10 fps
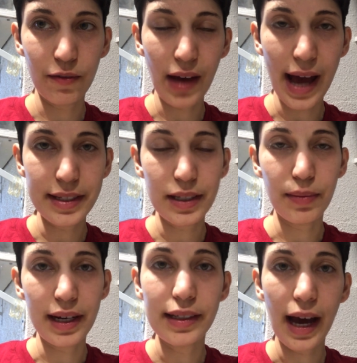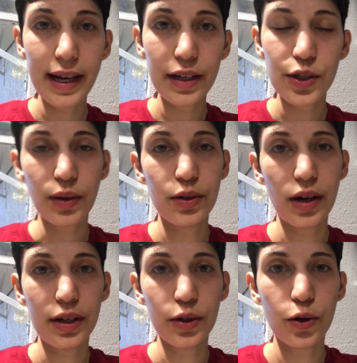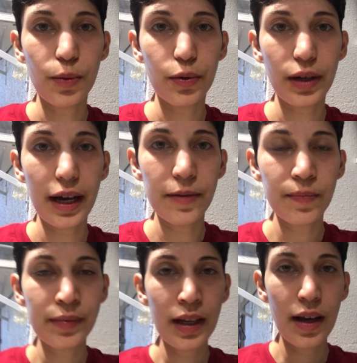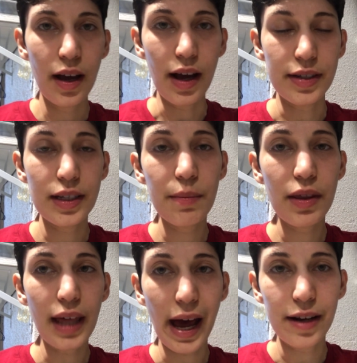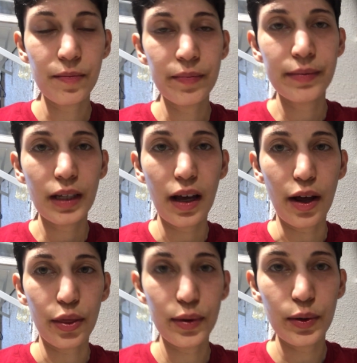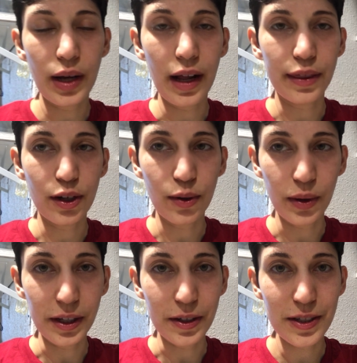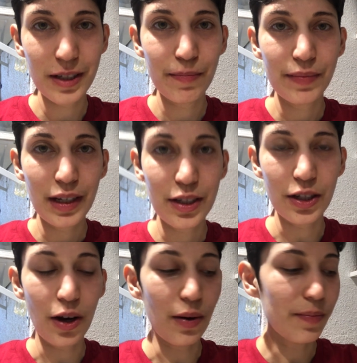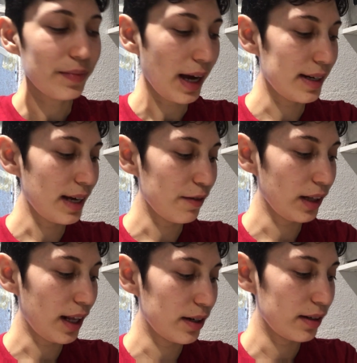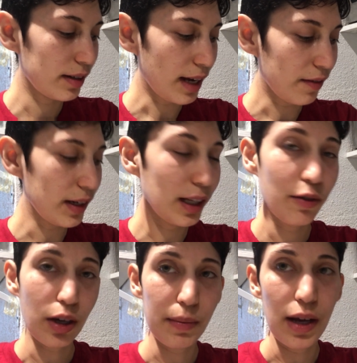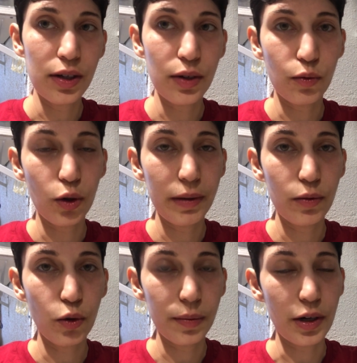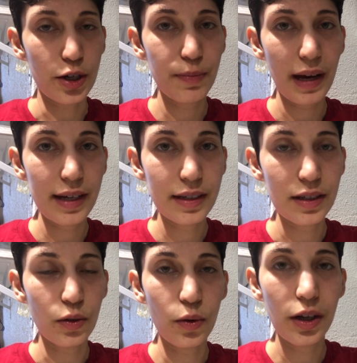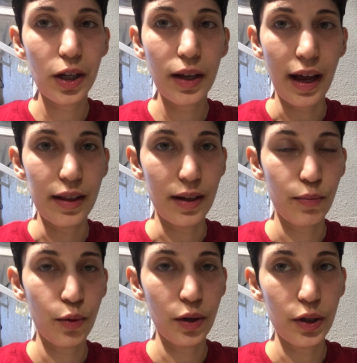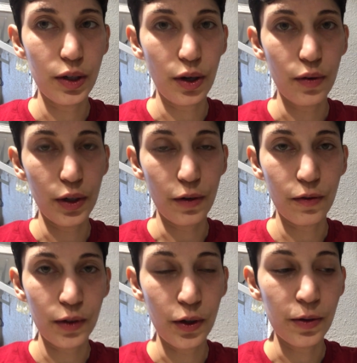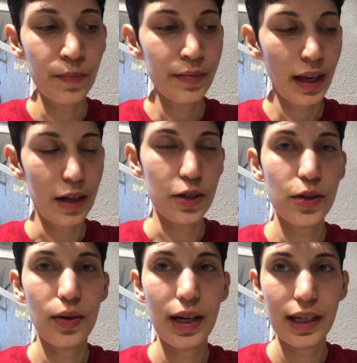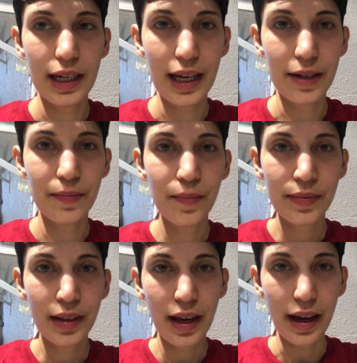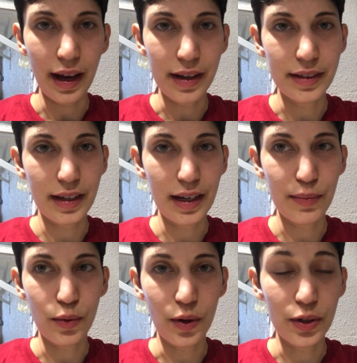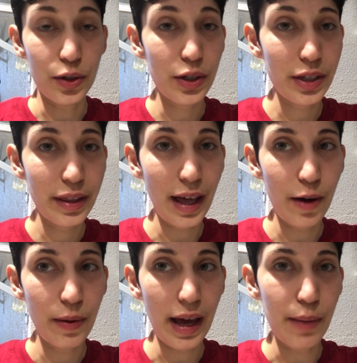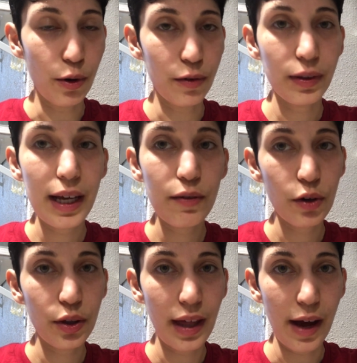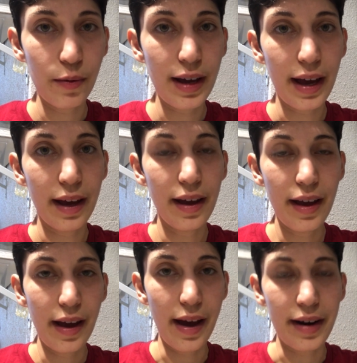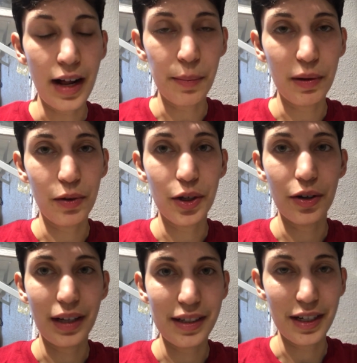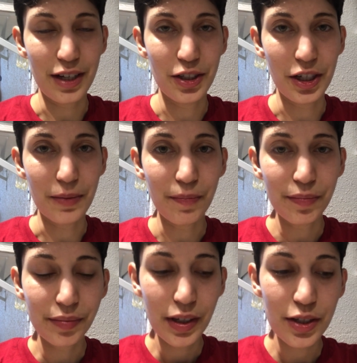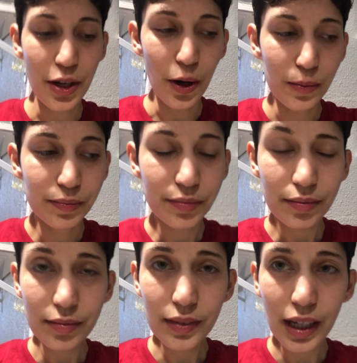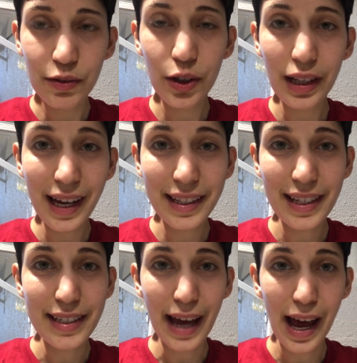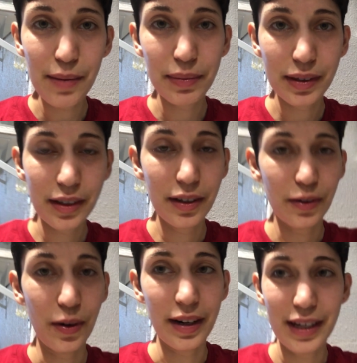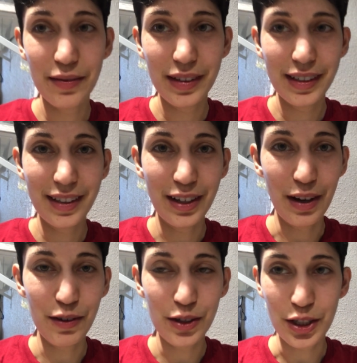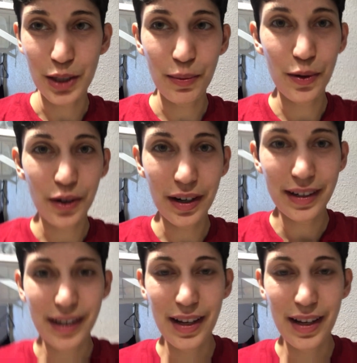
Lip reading: fats in my diet, so I try to incorporate some of that through healthier oils. So I definitely recommend warming your spices in oil and then pouring it over your food and stirring it in and getting more nutrition that way, more flavor that way, and helping with your digestion. So if you liked this hack, or even if you just support